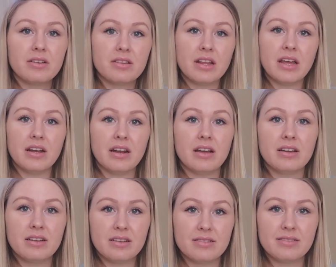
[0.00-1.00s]
then
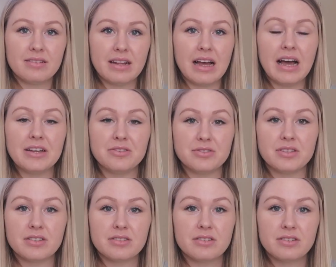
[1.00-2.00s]
I use
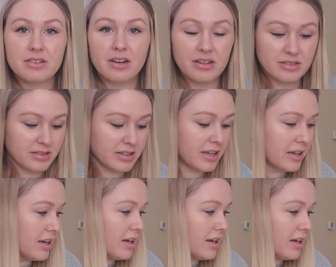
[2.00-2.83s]
this constantly.